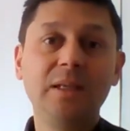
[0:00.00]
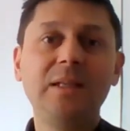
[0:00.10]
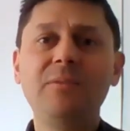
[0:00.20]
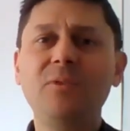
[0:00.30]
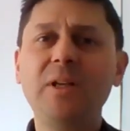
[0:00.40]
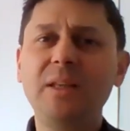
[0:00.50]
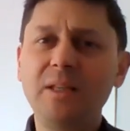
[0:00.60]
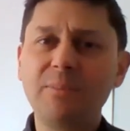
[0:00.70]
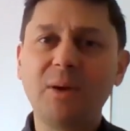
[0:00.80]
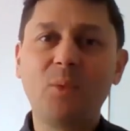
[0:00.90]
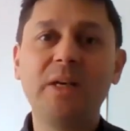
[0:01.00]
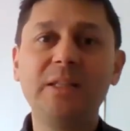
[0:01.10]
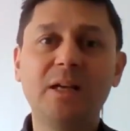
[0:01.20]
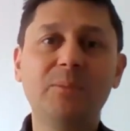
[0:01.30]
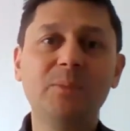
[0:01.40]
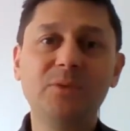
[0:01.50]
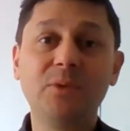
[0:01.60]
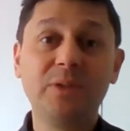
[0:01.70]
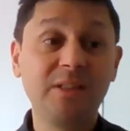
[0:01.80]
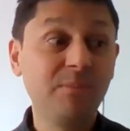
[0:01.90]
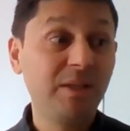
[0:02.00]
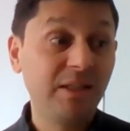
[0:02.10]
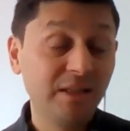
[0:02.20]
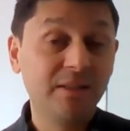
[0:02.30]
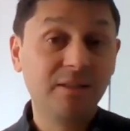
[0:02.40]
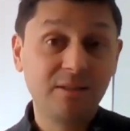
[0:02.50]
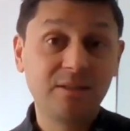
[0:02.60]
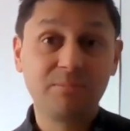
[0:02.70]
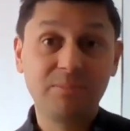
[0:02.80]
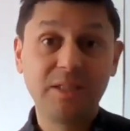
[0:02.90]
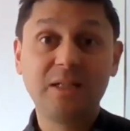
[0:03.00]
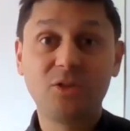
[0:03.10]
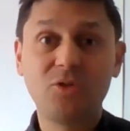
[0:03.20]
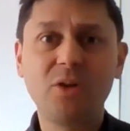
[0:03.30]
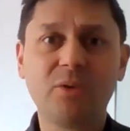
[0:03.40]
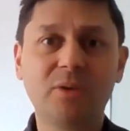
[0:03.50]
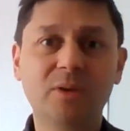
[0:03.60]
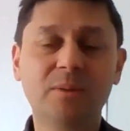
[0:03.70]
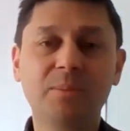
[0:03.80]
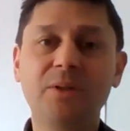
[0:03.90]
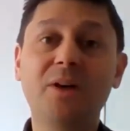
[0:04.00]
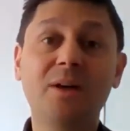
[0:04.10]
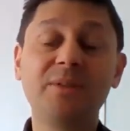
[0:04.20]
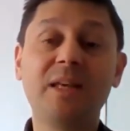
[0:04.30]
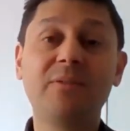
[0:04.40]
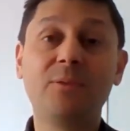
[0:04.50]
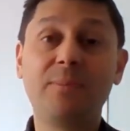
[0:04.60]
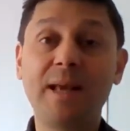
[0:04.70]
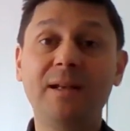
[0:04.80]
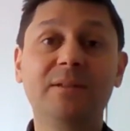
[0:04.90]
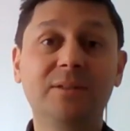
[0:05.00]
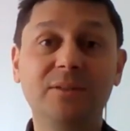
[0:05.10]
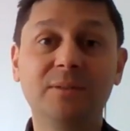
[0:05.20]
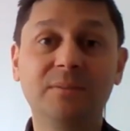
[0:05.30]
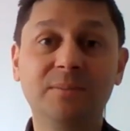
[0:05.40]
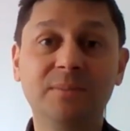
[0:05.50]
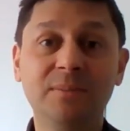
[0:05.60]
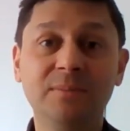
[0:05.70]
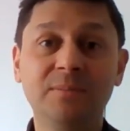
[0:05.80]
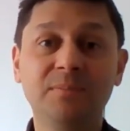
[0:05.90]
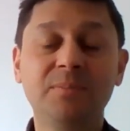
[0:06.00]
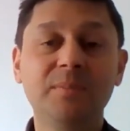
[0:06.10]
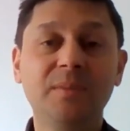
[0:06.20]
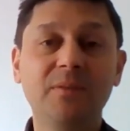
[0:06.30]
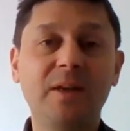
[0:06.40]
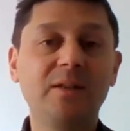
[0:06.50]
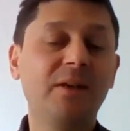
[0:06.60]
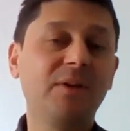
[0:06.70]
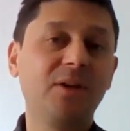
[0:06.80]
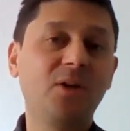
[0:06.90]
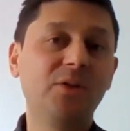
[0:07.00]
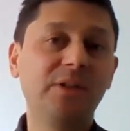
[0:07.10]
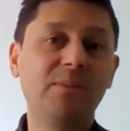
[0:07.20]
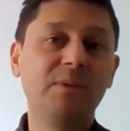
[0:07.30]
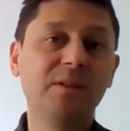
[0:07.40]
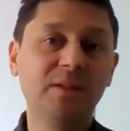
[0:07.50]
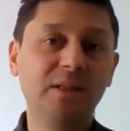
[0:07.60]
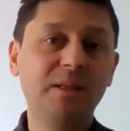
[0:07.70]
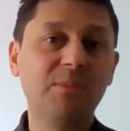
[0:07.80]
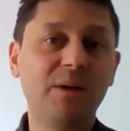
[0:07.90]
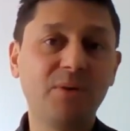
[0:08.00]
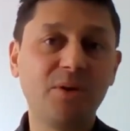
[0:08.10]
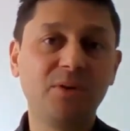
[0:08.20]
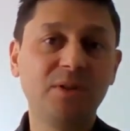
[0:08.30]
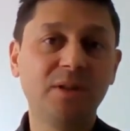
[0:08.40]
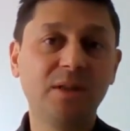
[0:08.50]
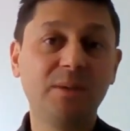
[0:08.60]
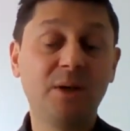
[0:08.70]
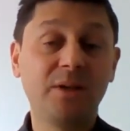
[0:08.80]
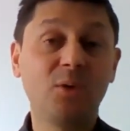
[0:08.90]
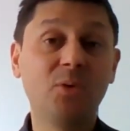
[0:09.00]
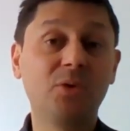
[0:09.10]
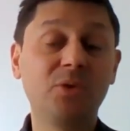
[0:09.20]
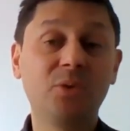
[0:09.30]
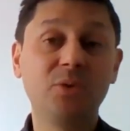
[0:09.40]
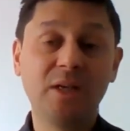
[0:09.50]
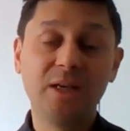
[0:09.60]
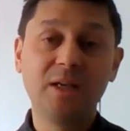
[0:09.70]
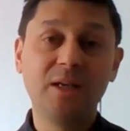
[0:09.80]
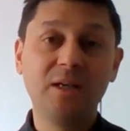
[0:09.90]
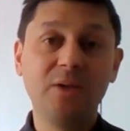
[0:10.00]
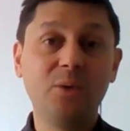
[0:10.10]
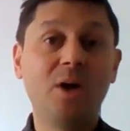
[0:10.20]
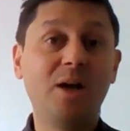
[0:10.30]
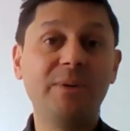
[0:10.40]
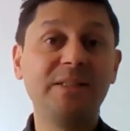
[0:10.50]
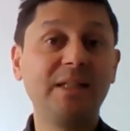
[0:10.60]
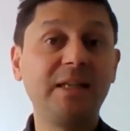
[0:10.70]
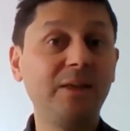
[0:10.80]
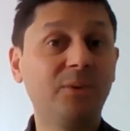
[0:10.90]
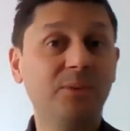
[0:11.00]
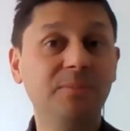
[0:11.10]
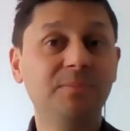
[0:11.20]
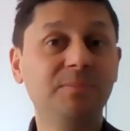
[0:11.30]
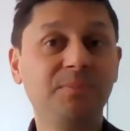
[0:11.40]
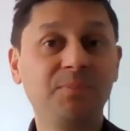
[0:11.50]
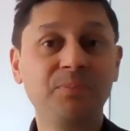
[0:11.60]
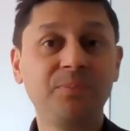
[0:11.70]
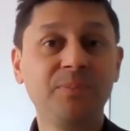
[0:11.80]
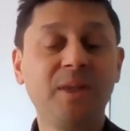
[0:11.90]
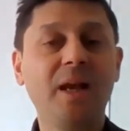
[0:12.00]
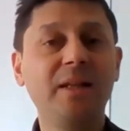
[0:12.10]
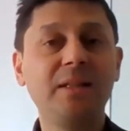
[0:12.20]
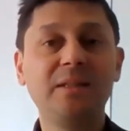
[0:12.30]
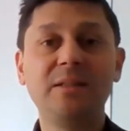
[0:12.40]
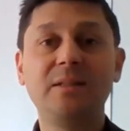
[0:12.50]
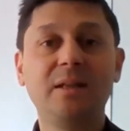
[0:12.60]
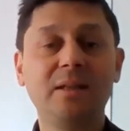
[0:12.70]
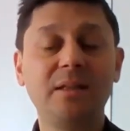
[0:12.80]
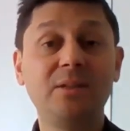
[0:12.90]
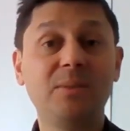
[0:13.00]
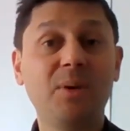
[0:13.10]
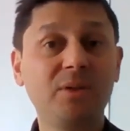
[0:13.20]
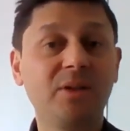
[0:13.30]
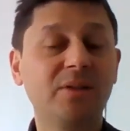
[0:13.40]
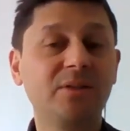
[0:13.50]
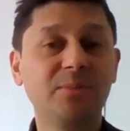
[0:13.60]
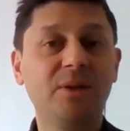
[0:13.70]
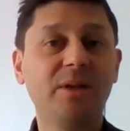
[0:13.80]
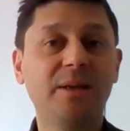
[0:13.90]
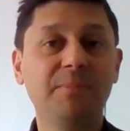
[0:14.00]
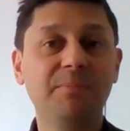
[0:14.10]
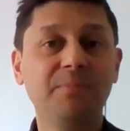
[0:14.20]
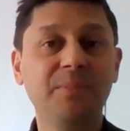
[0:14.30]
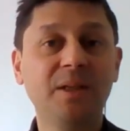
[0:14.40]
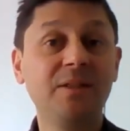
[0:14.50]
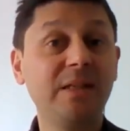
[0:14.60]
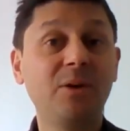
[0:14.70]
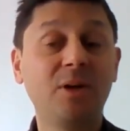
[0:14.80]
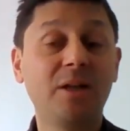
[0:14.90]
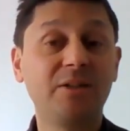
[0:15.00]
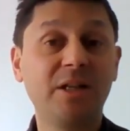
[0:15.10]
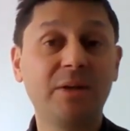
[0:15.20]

he didn't really think about what his arm was for. It's simply to take a stroke, but your arm's there for balance. In fact, I have a concept in my approach, in my course called Your Arm is a Keel. And this is there's a podcast on my SoundCloud